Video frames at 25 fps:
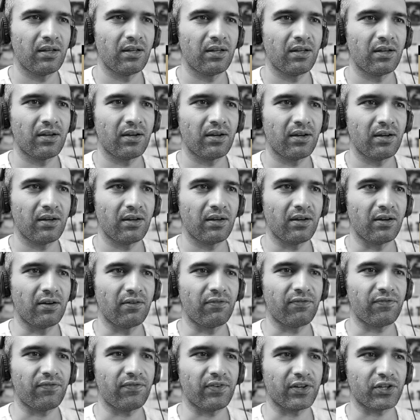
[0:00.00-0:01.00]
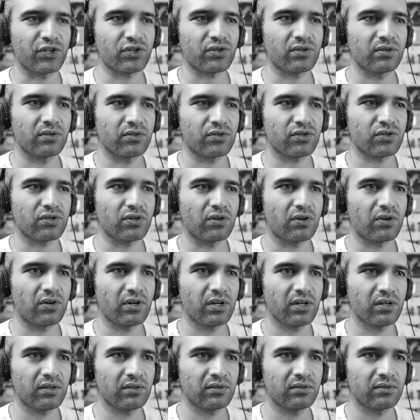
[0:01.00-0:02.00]
Fictional
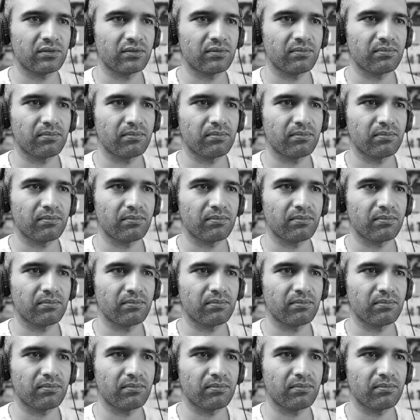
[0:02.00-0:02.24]
story based on...